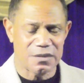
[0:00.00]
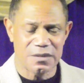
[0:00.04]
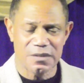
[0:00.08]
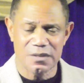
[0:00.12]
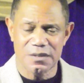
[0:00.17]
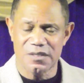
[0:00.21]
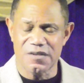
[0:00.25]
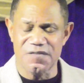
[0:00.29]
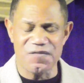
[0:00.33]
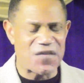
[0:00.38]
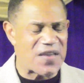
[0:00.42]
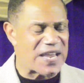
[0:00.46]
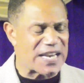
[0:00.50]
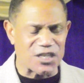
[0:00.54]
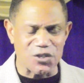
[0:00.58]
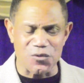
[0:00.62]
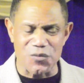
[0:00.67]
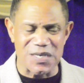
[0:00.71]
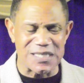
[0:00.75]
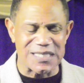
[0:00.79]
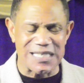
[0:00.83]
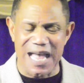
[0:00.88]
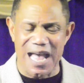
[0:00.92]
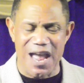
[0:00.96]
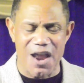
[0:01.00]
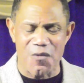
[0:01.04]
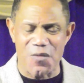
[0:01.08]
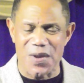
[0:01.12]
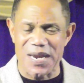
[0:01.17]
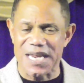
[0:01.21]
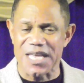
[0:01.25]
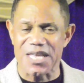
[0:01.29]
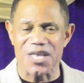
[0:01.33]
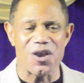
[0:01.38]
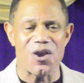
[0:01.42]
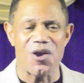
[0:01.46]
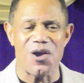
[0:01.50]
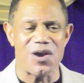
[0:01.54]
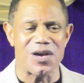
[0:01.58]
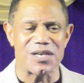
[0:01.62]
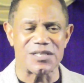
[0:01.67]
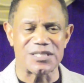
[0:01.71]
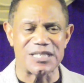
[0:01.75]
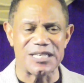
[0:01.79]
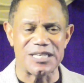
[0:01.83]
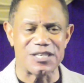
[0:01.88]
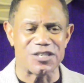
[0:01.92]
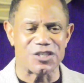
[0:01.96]
The victory is already
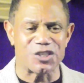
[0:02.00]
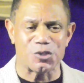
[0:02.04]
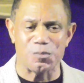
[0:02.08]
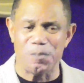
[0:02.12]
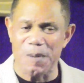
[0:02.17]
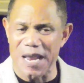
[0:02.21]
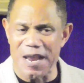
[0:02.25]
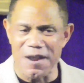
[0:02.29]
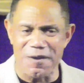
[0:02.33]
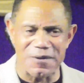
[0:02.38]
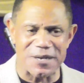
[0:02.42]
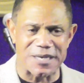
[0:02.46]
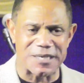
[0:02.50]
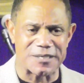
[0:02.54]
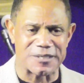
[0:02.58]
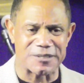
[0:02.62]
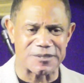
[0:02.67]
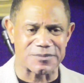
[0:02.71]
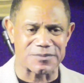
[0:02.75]
yours in the spirit.